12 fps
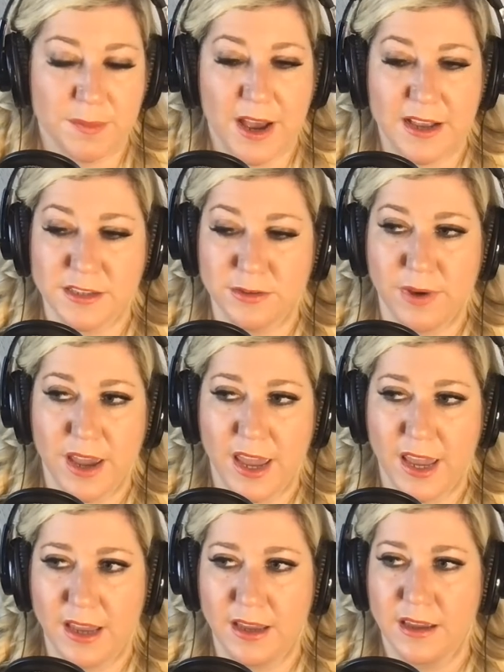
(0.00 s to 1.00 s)
passed
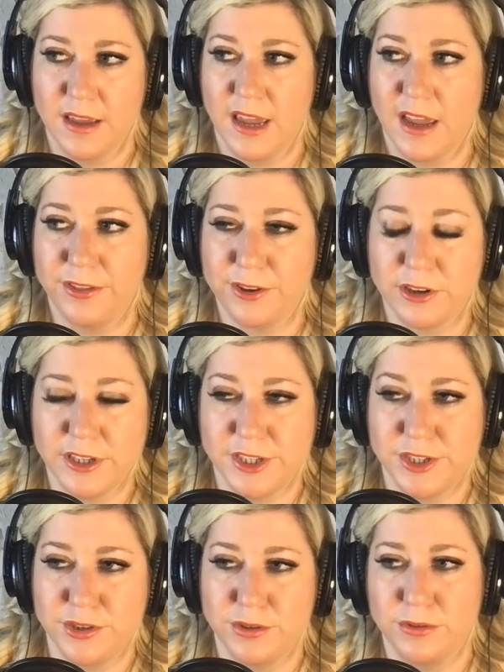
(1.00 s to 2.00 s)
away at
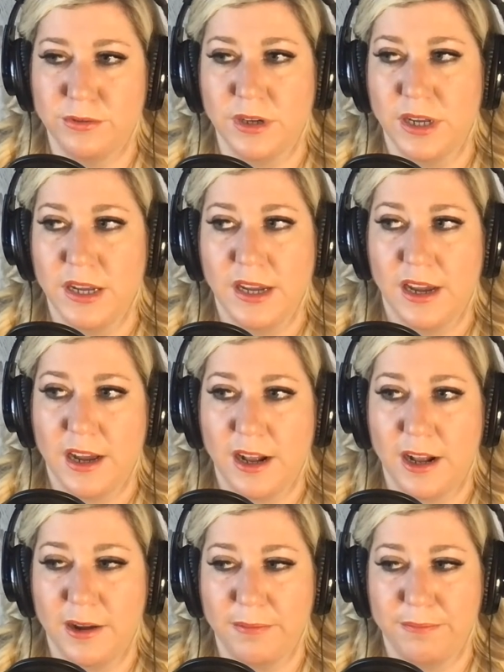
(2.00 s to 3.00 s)
32
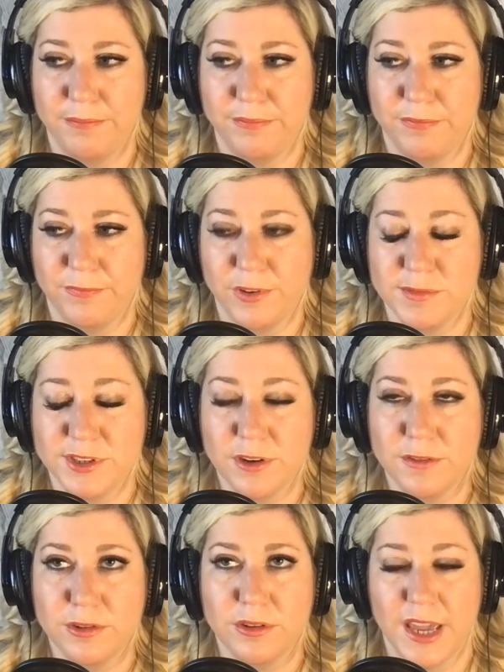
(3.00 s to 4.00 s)
from
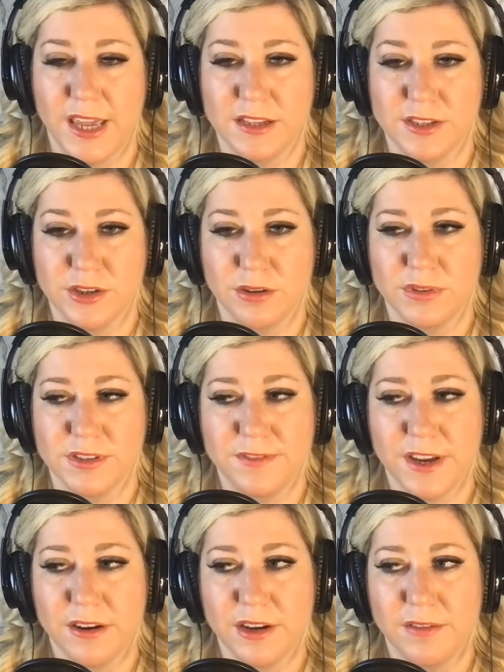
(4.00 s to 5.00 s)
cervical cancer, was
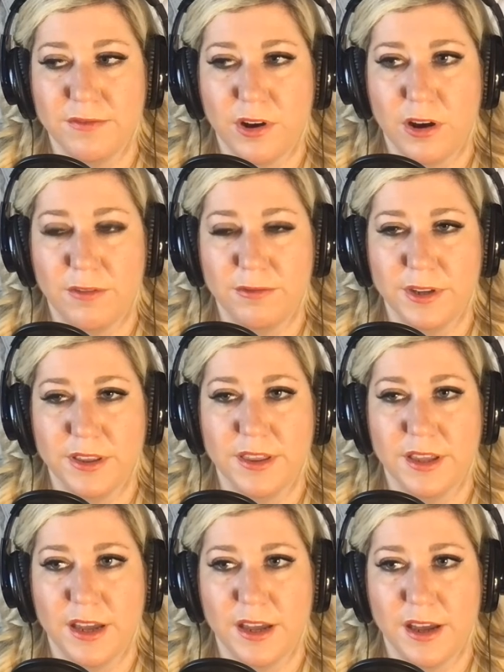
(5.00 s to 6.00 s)
very involved with
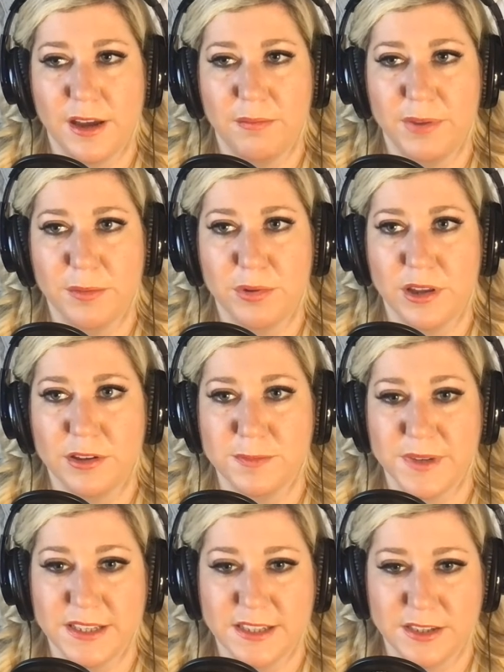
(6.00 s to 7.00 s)
Big Brothers
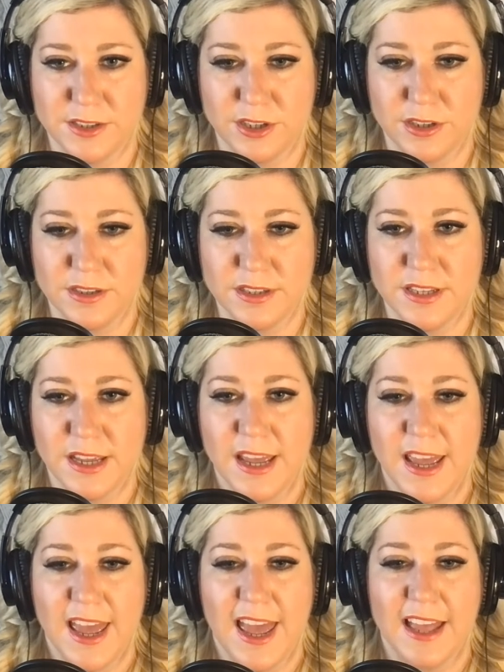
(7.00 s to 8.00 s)
Big Sisters,
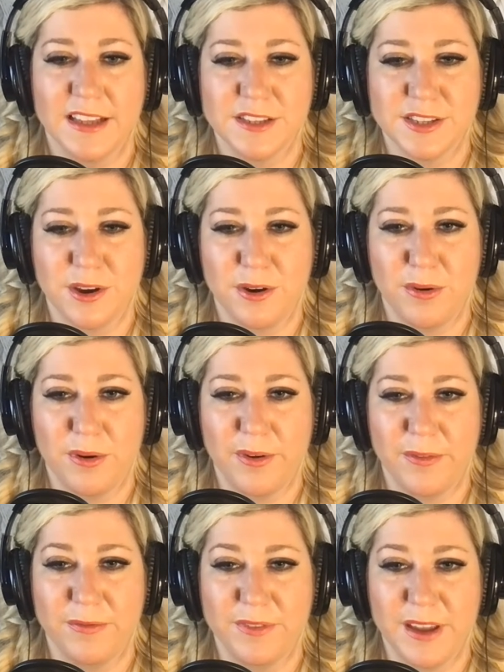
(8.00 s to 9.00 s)
and
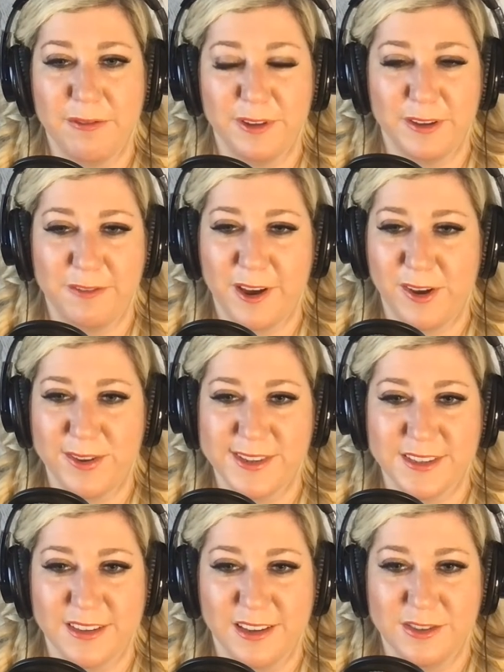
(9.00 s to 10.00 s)
so definitely
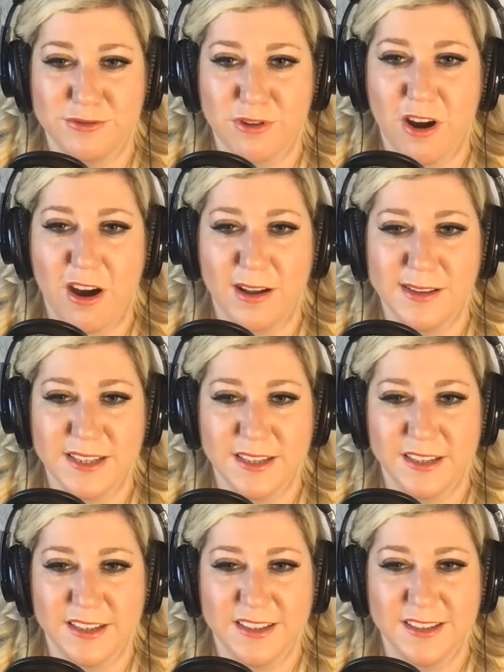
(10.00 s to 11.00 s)
felt a draw
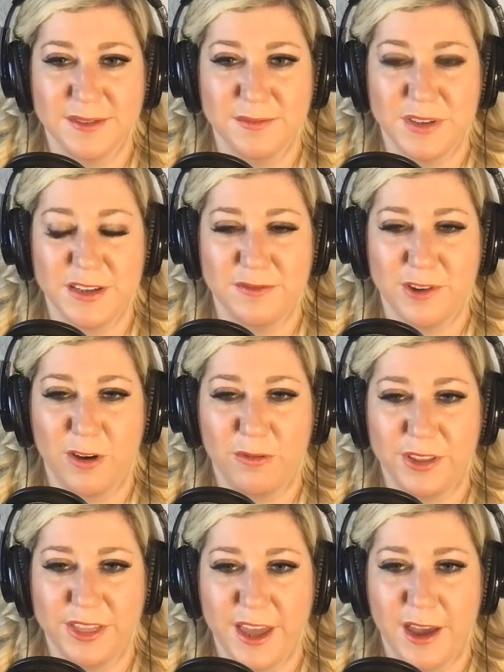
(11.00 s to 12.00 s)
to be involved
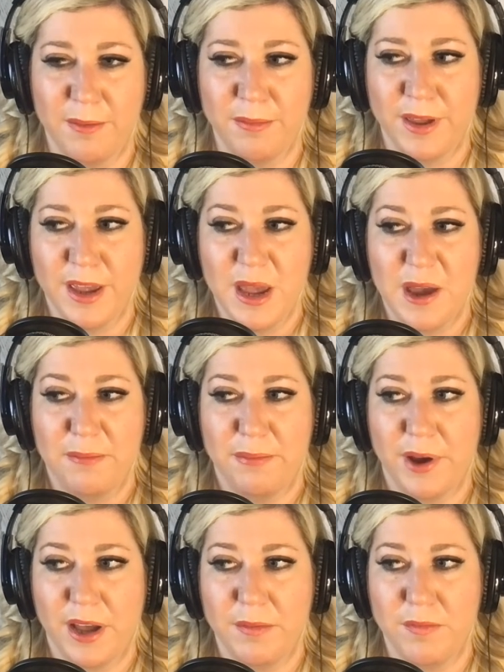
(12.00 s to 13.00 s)
with them.
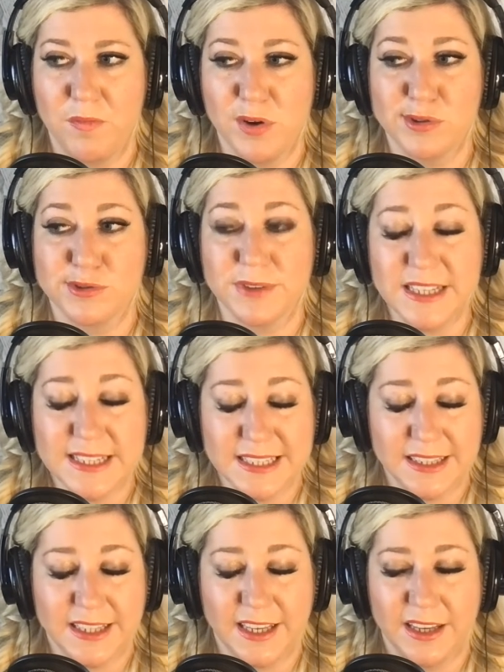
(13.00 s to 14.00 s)
But most
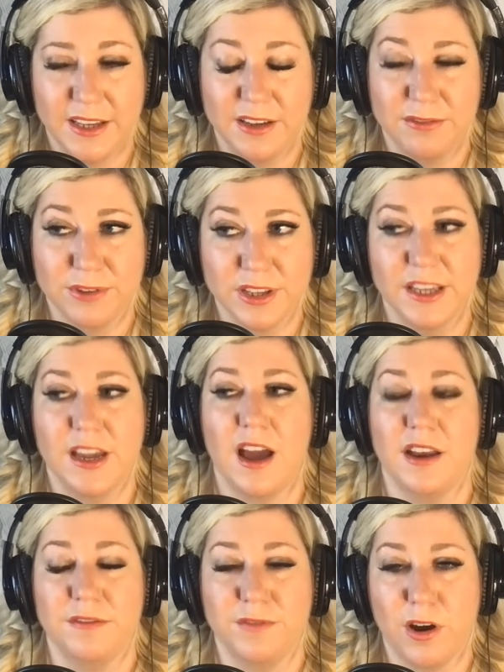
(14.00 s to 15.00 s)
recently, have really
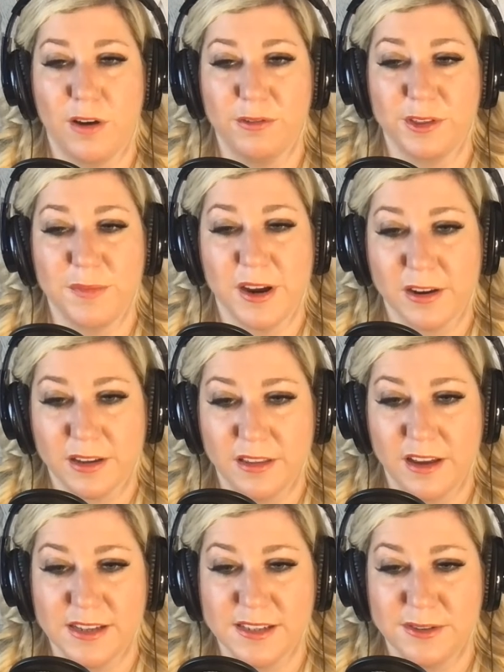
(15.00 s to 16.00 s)
gotten involved with the American
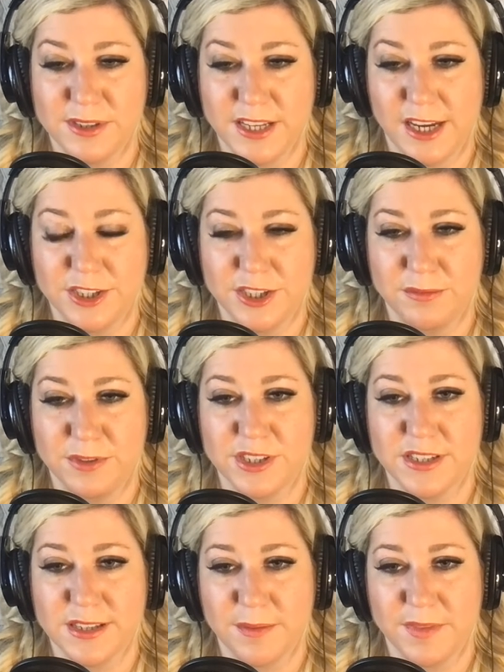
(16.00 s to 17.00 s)
Lung Association, which
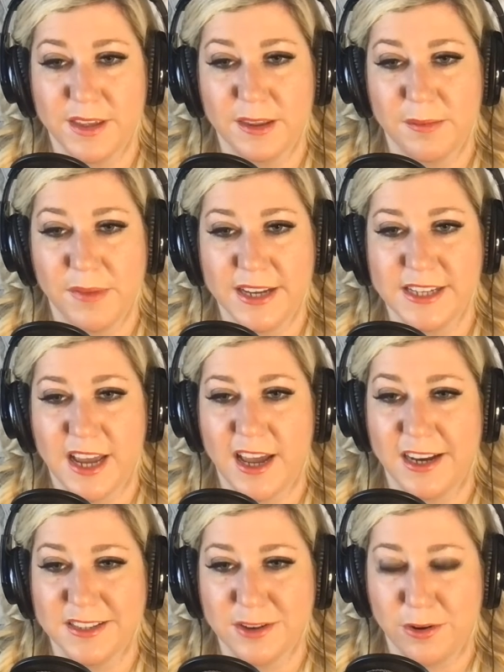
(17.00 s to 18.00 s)
is something that my
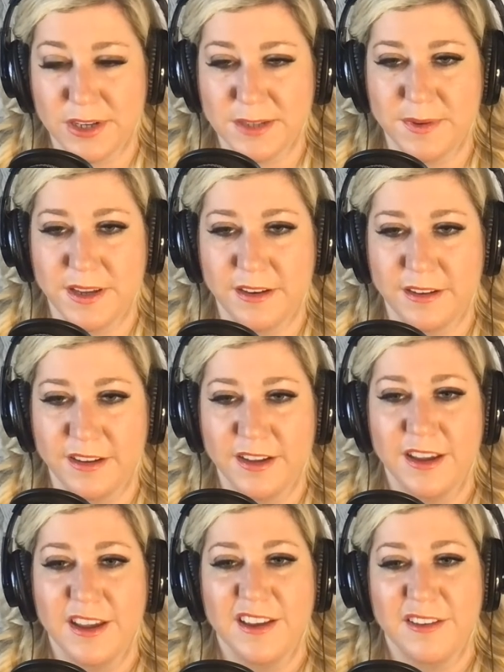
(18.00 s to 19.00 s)
dad has always been
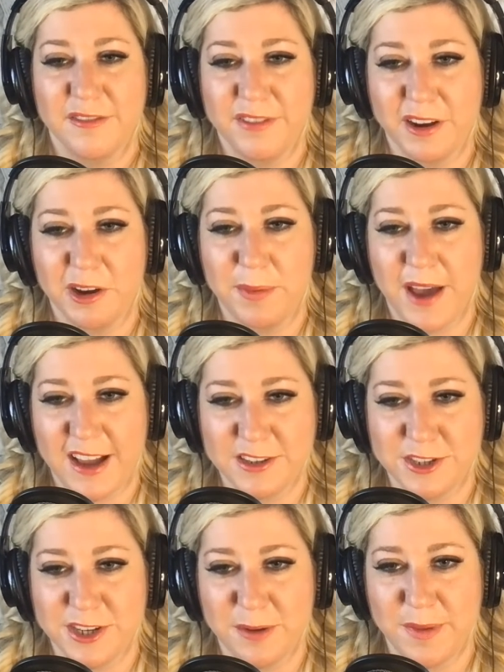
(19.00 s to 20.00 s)
very
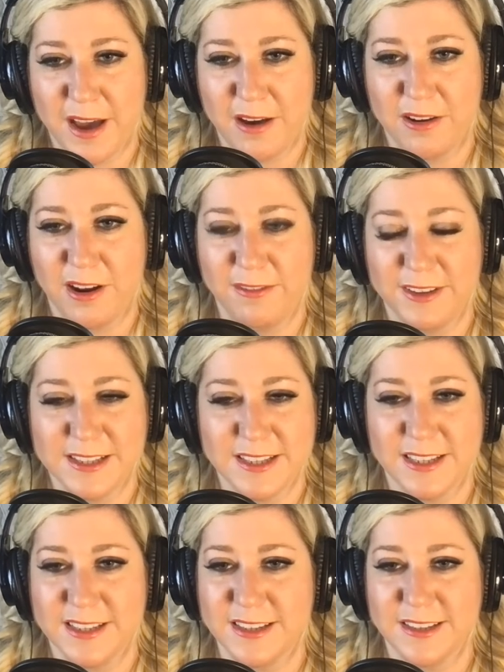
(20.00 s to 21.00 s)
passionate about.
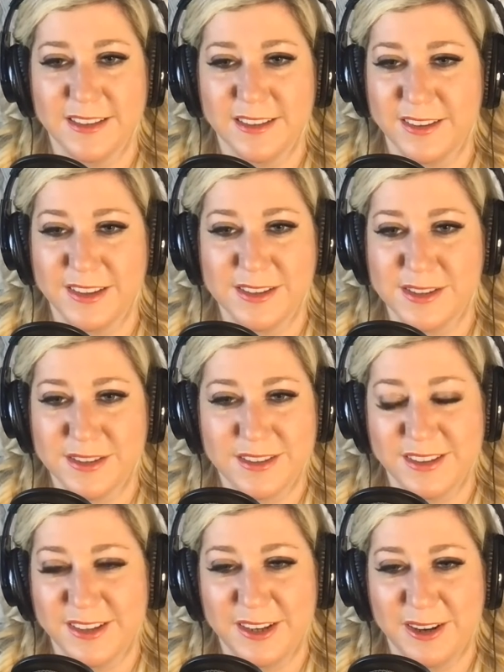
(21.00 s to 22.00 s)
Obviously, as a,
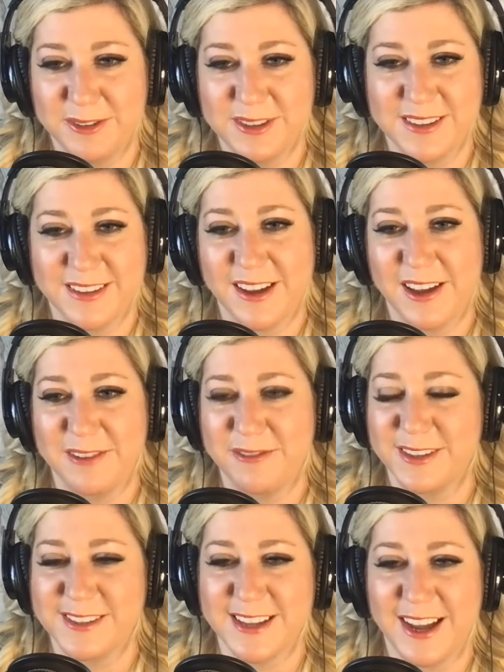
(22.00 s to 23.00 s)
it's kind of
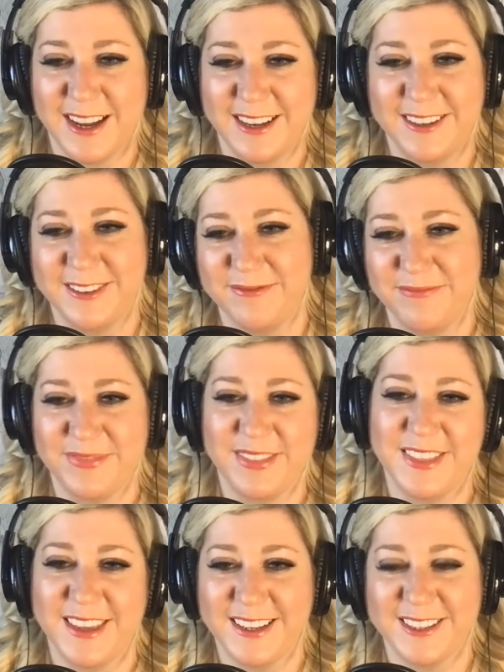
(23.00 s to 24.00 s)
a side
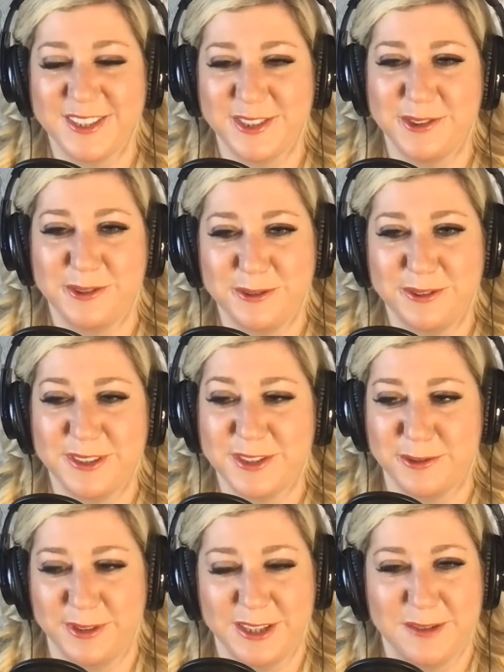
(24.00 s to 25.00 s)
thing to
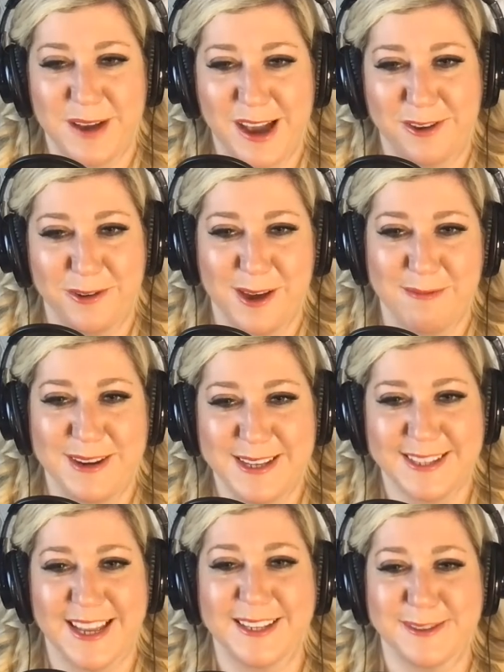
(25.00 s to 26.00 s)
suing the tobacco
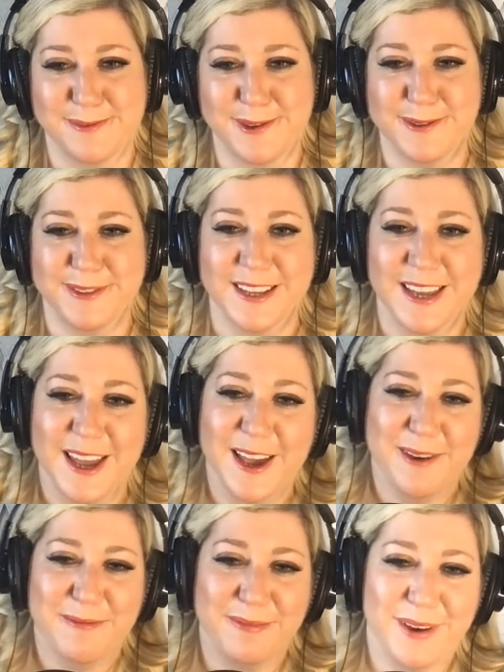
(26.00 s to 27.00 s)
companies, I suppose.
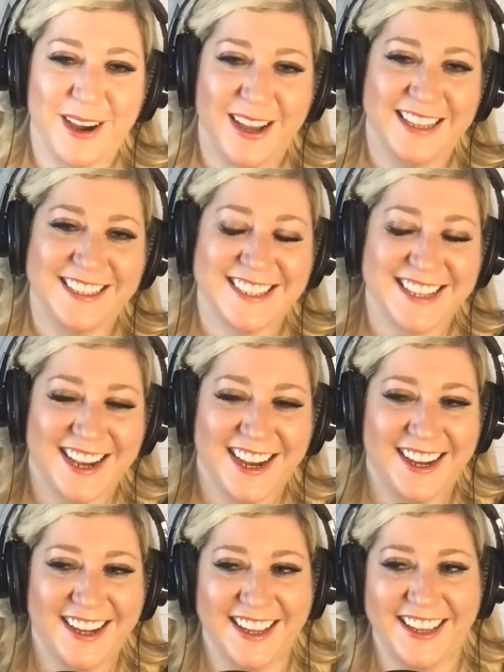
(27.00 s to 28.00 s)
But
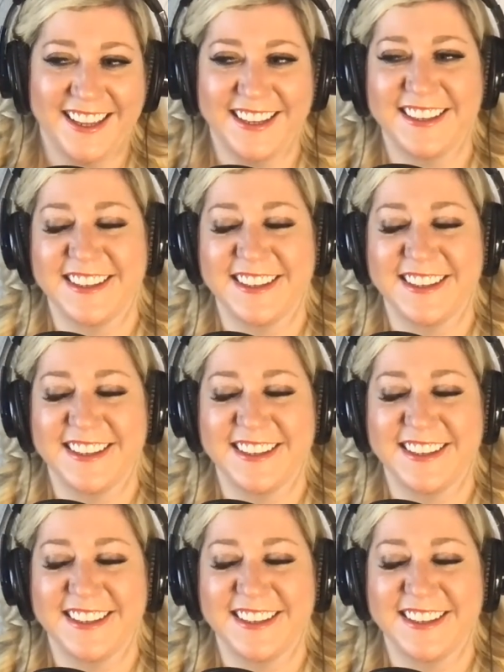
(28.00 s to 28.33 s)
it